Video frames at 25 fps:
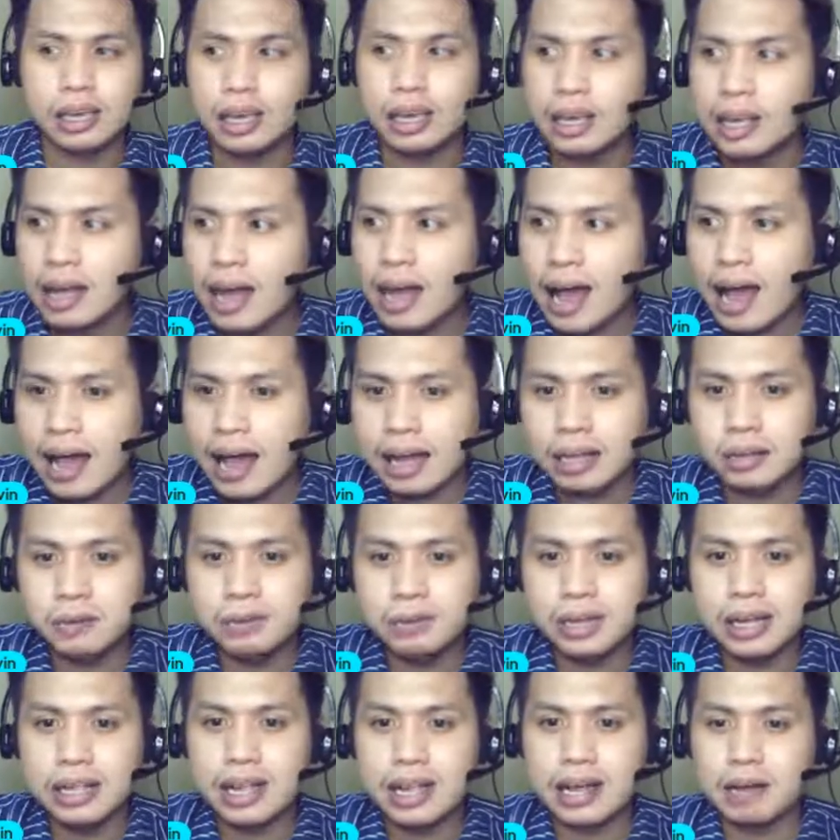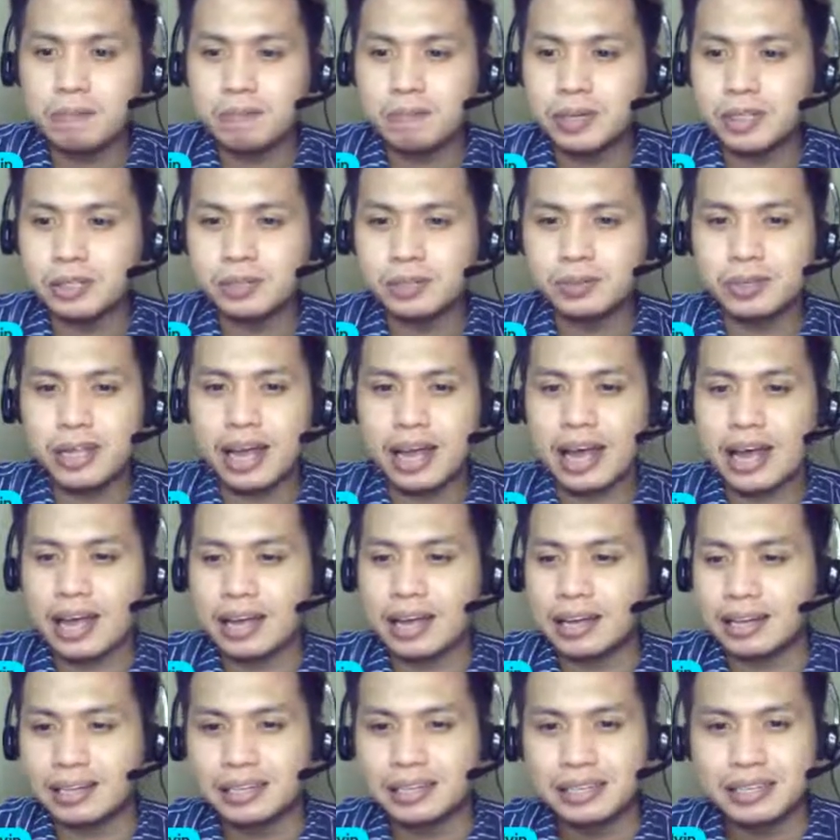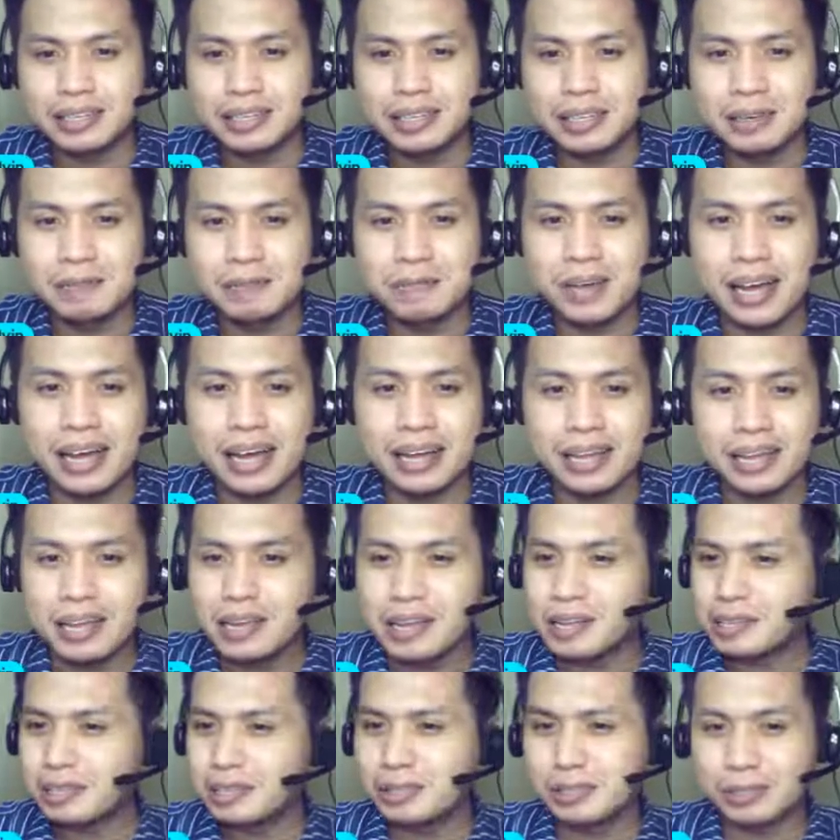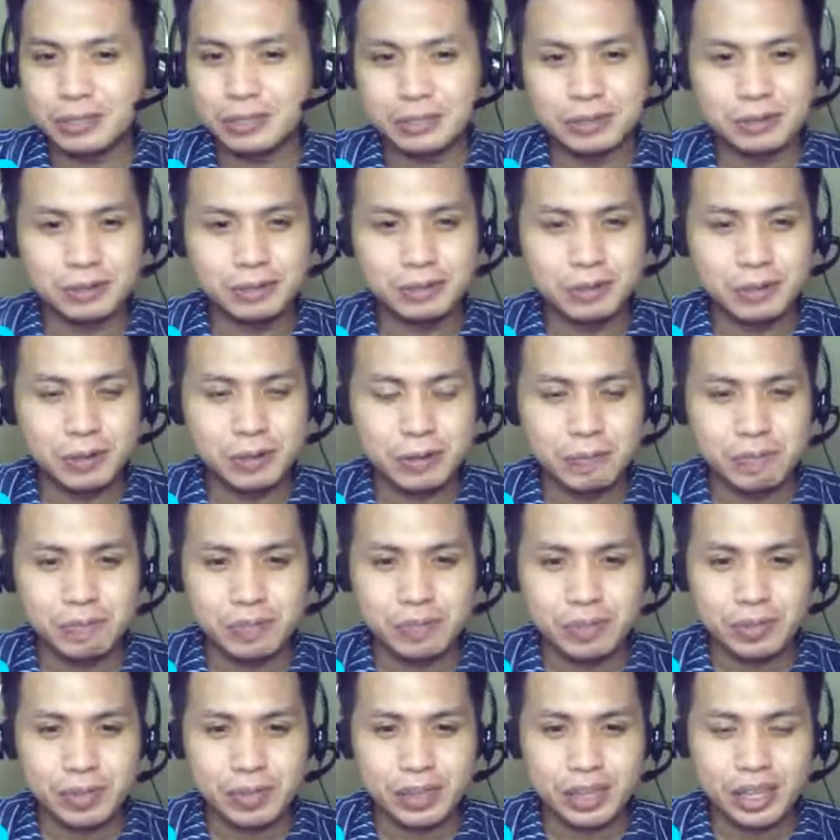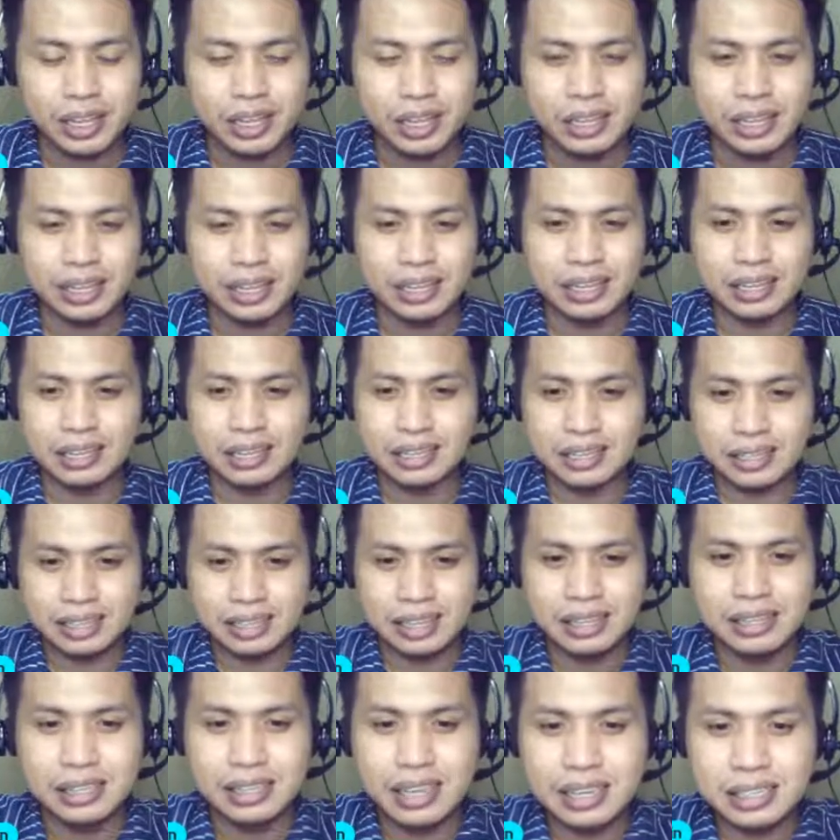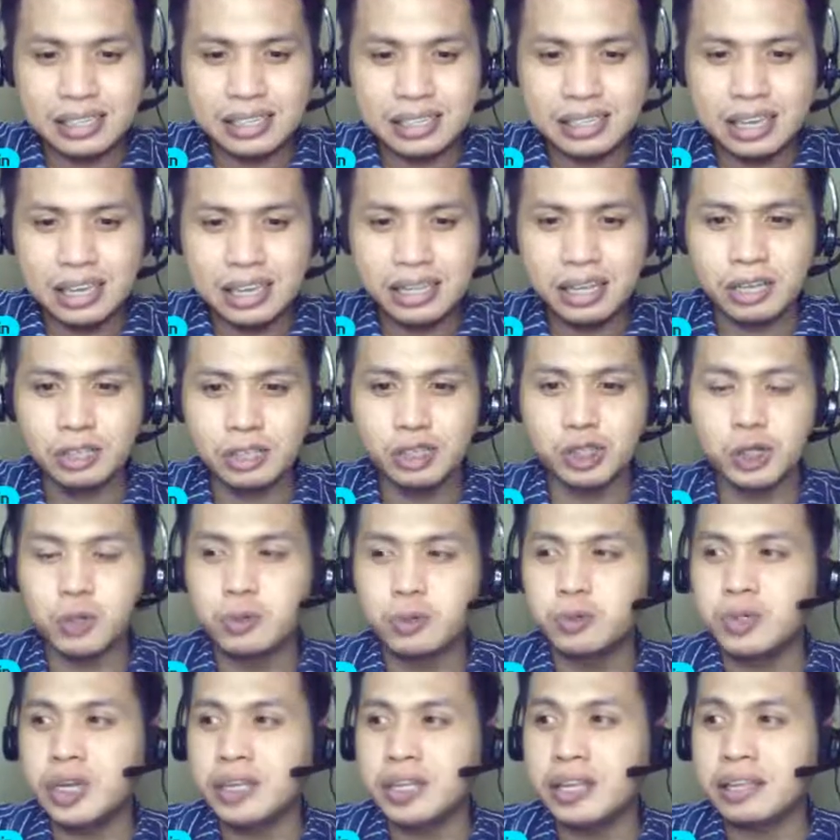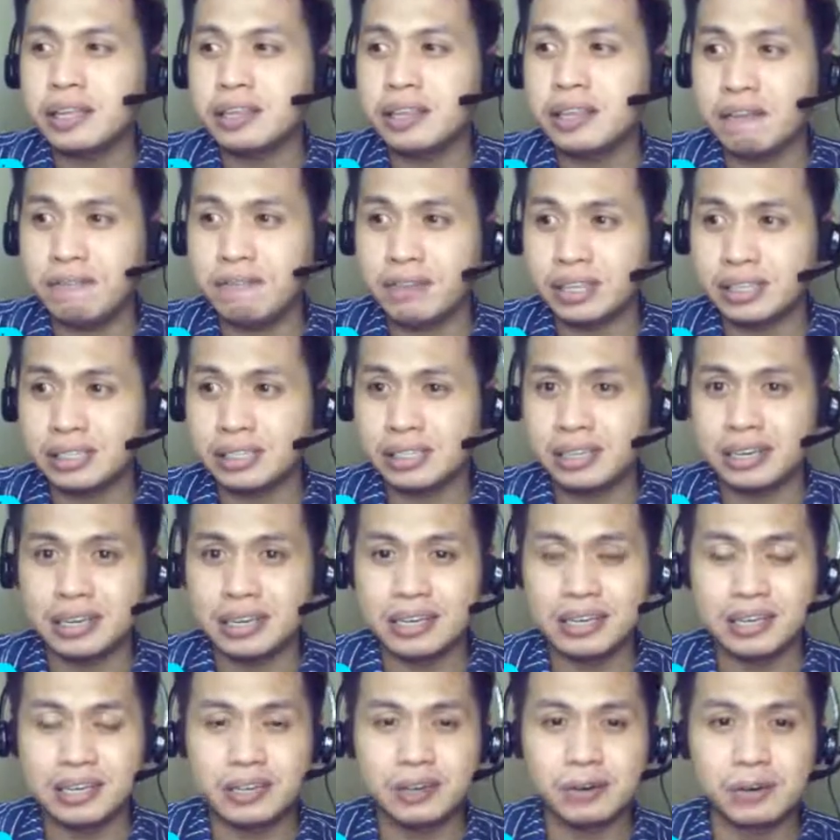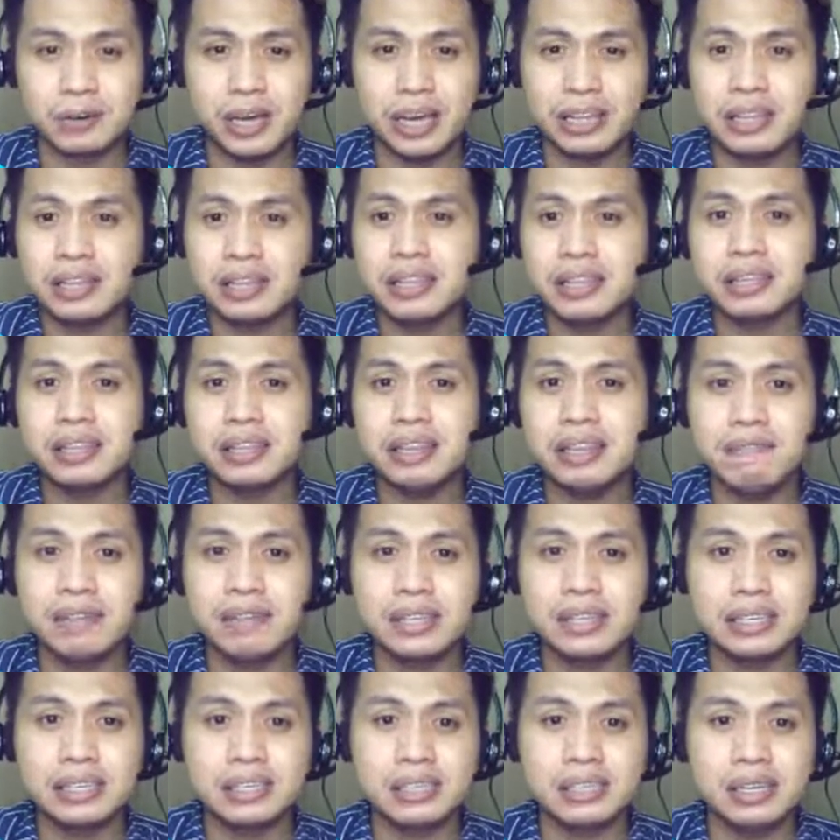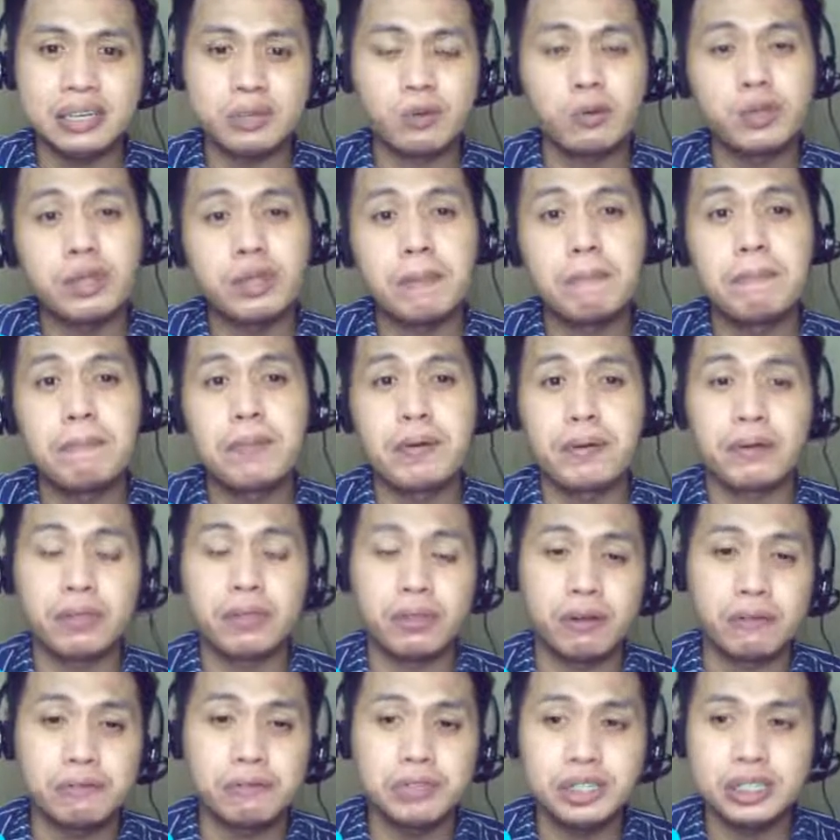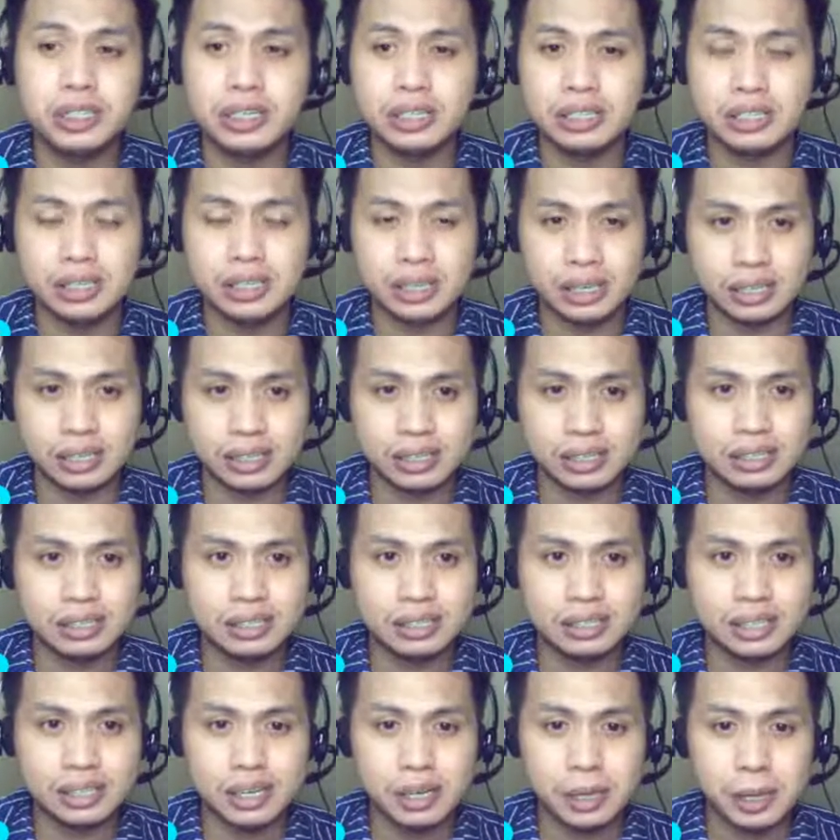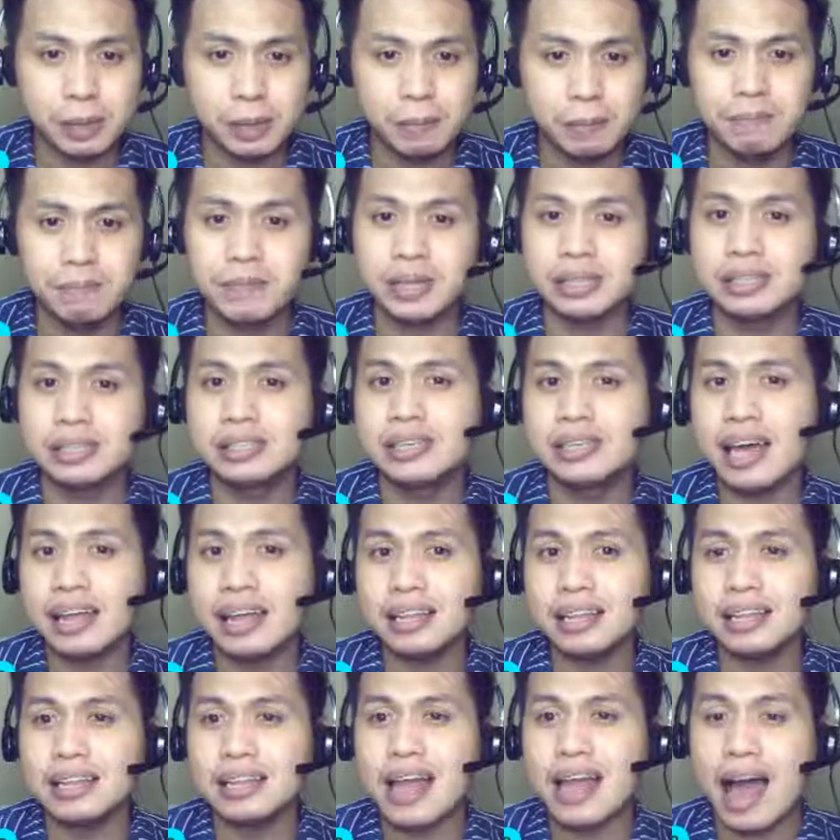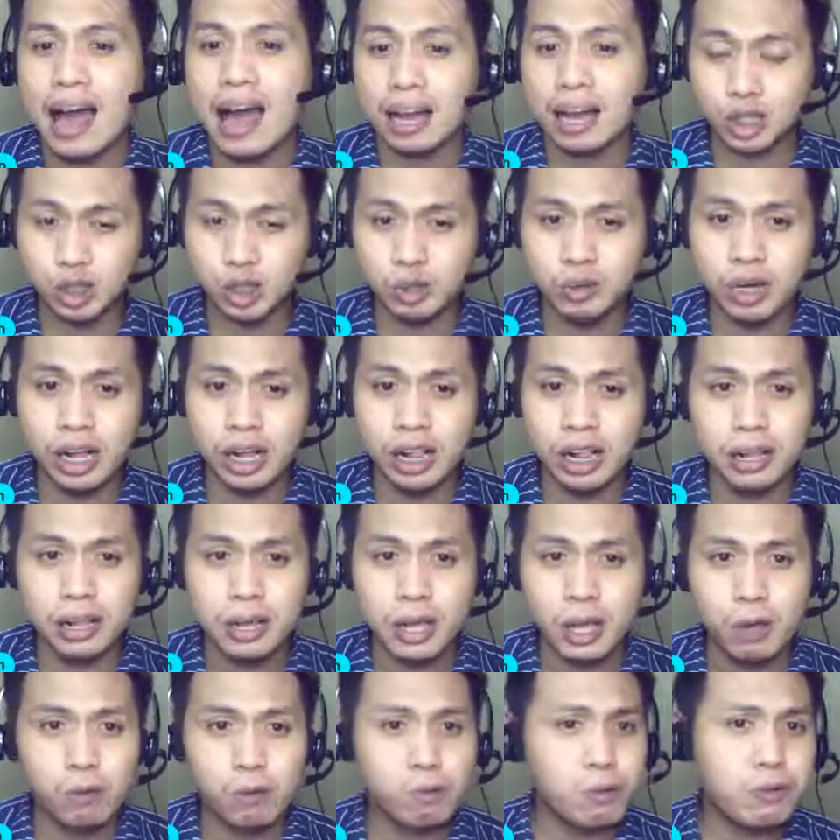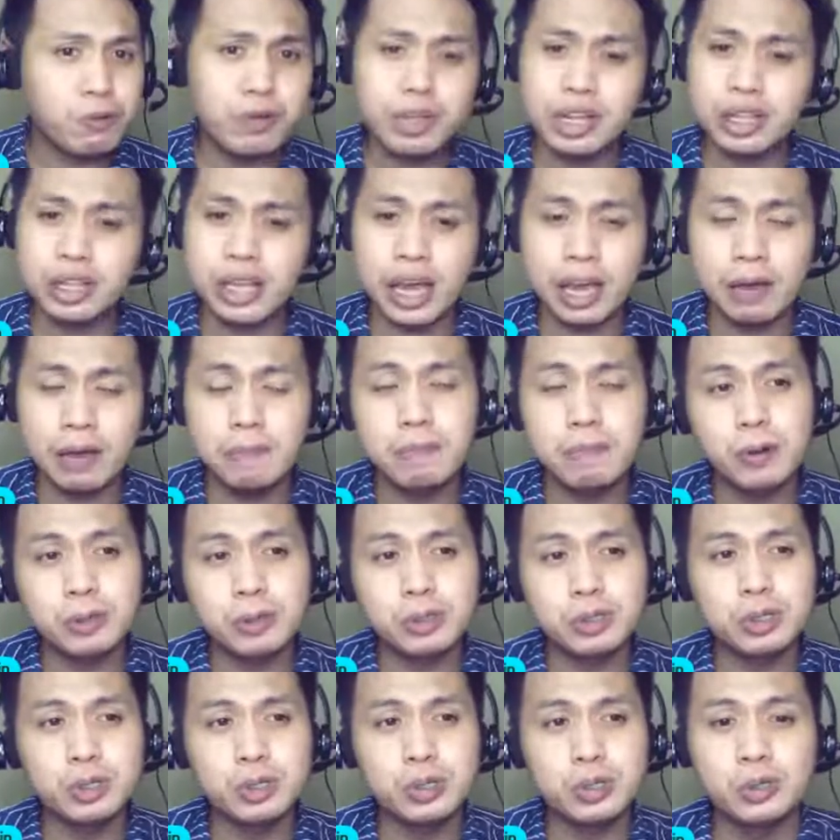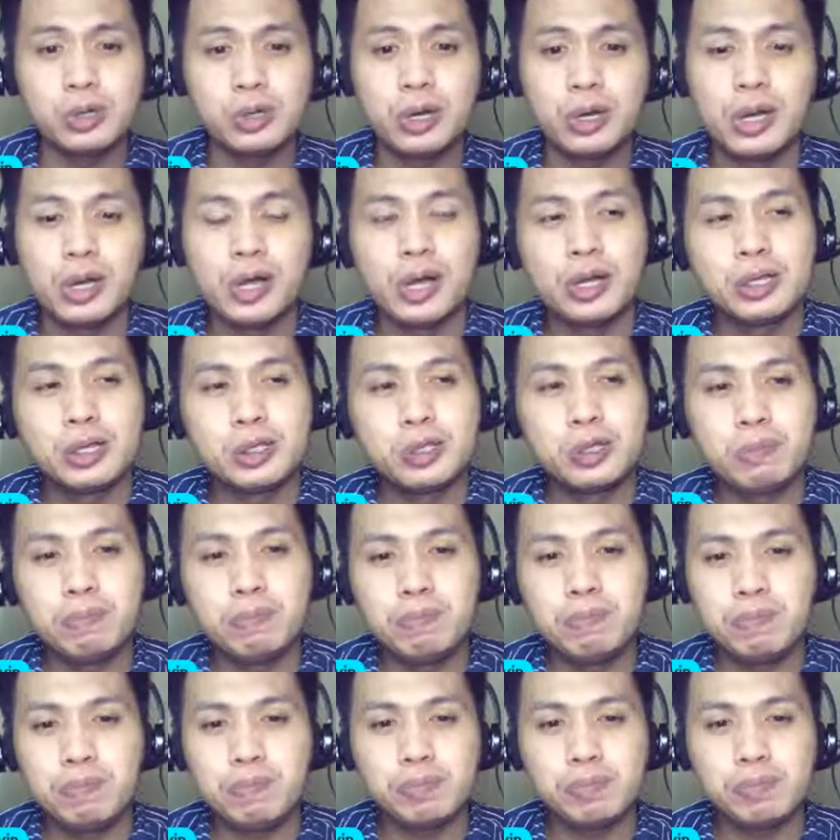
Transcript: ilang araw na lang, Pasko na, di ba? So in this scene, it shows the nativity, okay, the nativity scene, or the birth of Jesus. But then in actual, we were not able to to